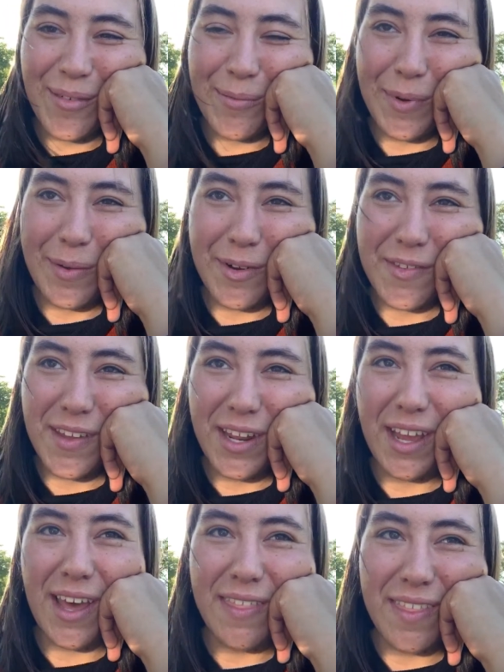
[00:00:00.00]
We were
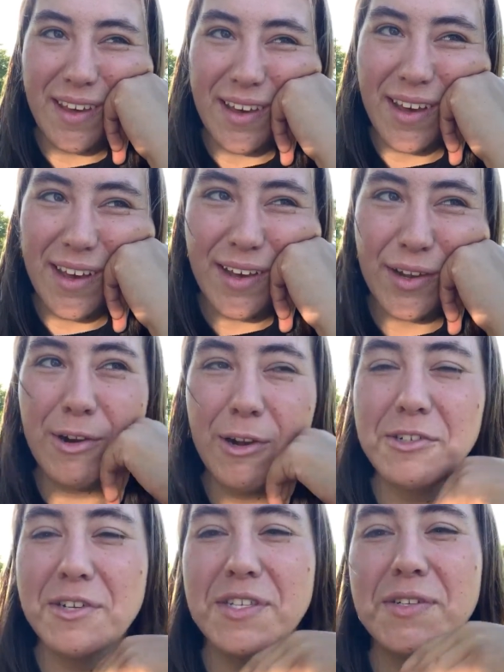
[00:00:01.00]
sitting at the
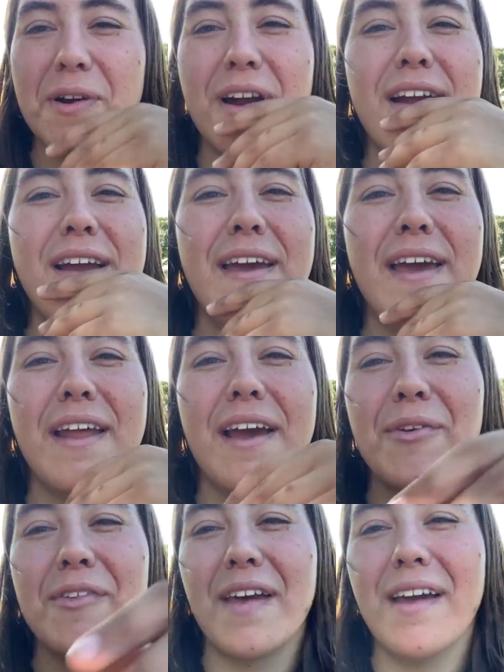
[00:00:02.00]
grocery store, and
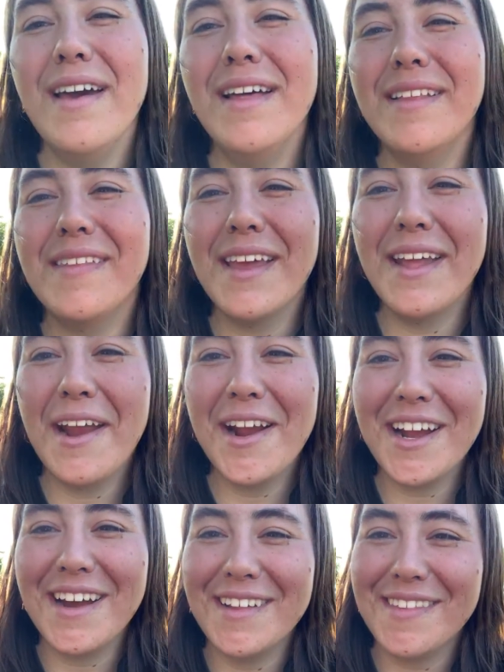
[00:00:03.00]
I was like, "Oh, let's get
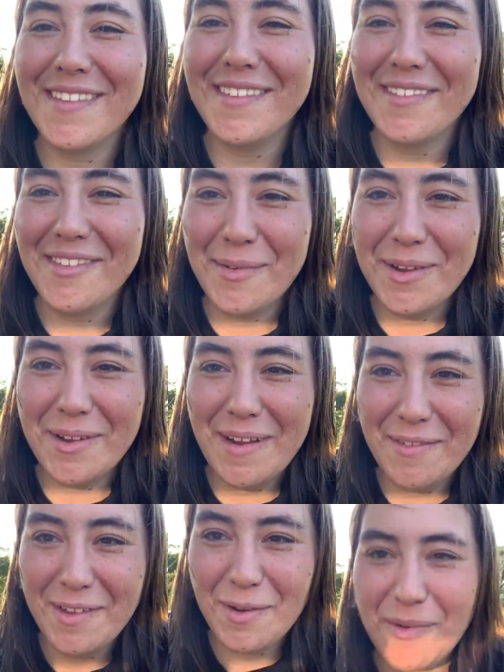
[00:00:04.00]
haircuts so we don't
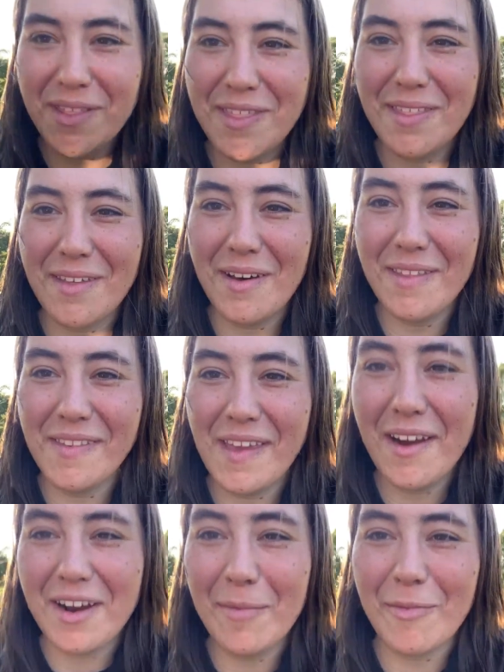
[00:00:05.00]
have to deal with all this
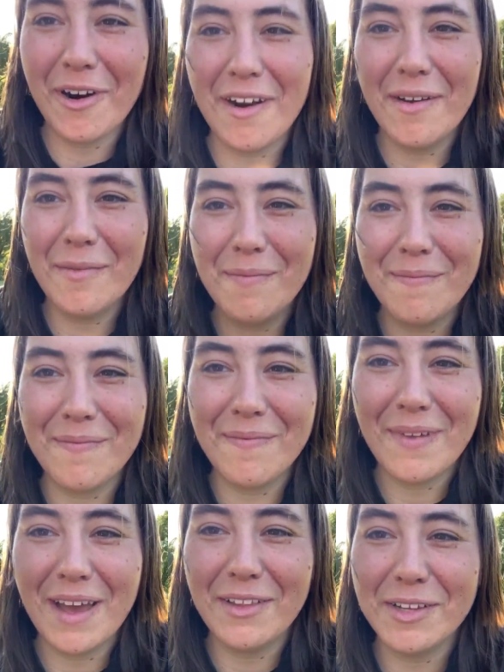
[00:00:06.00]
hair anymore." And
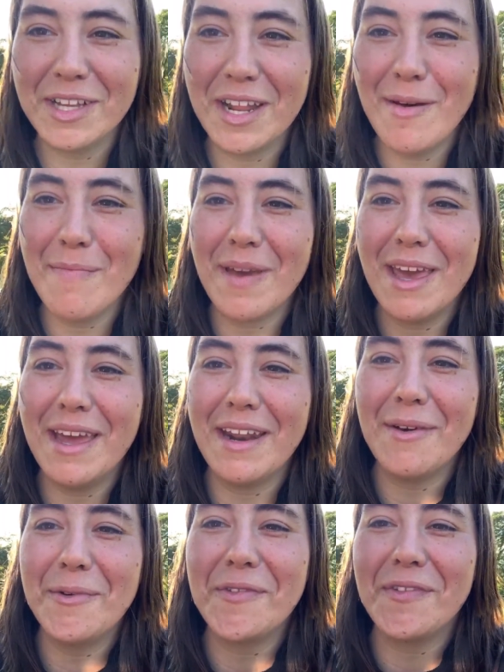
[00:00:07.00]
I looked it up, and
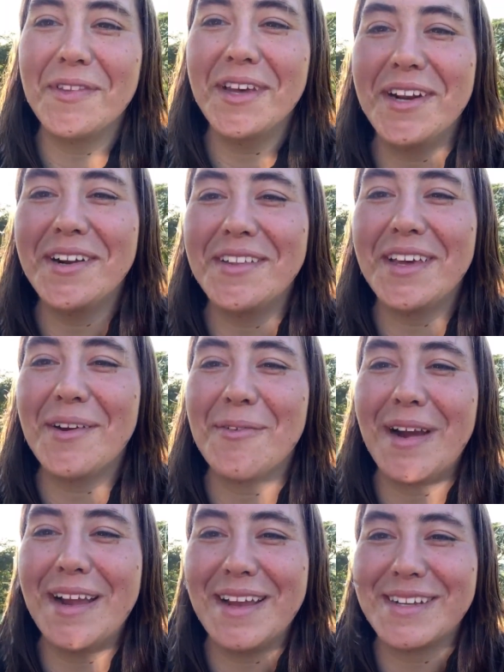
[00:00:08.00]
it was literally
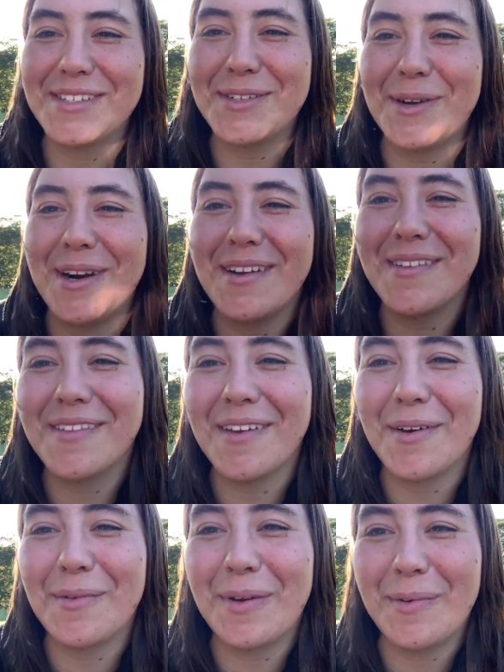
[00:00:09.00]
right next door.
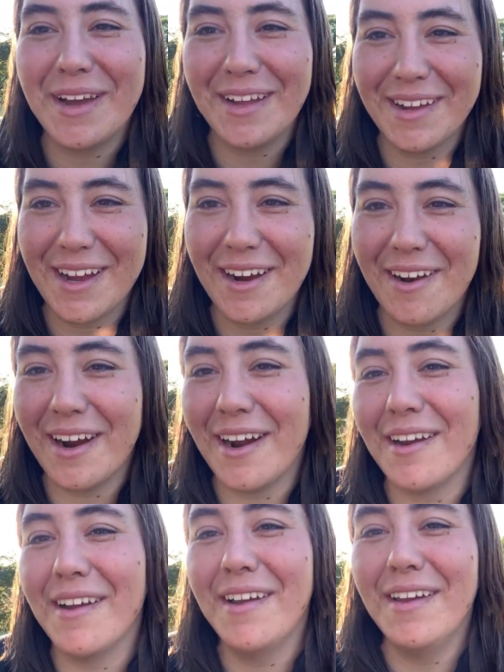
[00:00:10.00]
So we went and got our
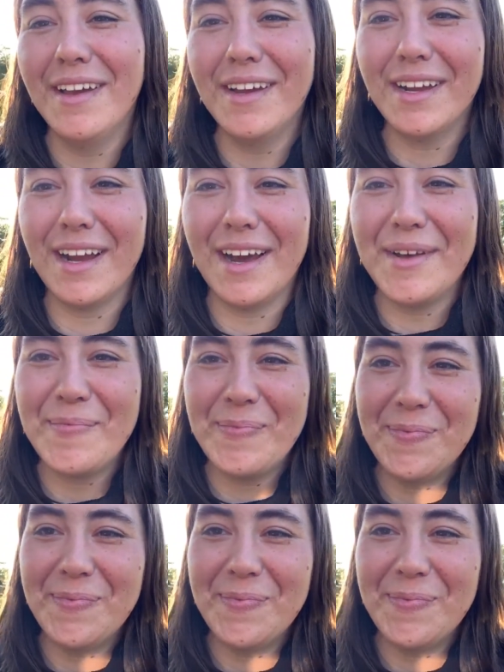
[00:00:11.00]
hair cut.